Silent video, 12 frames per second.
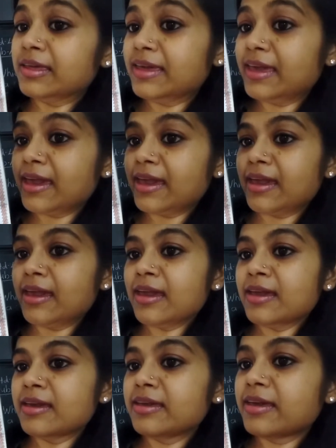
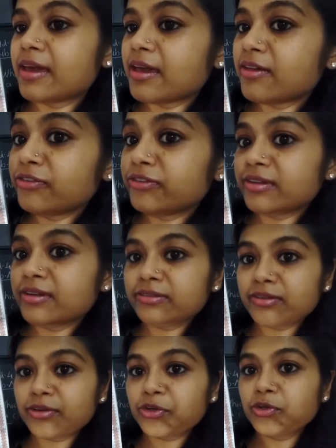K is in a
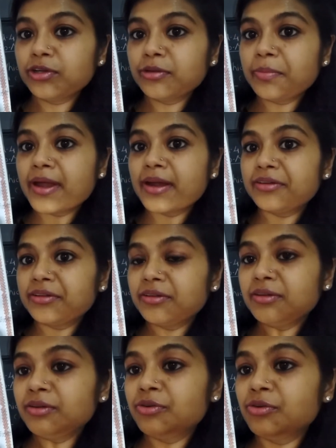circular
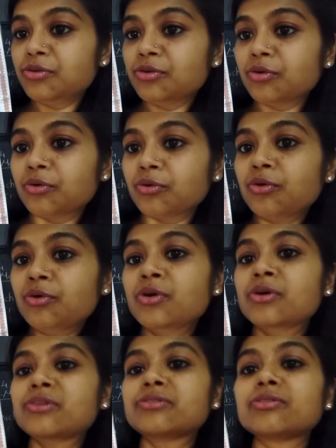pattern? No.
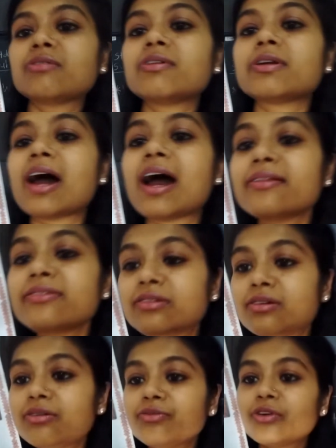So our
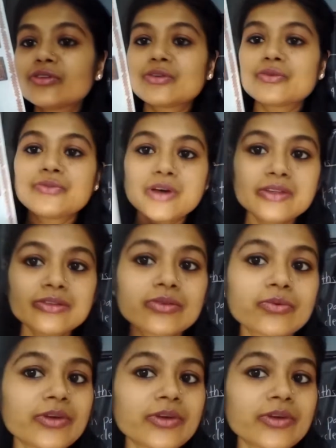answer for the first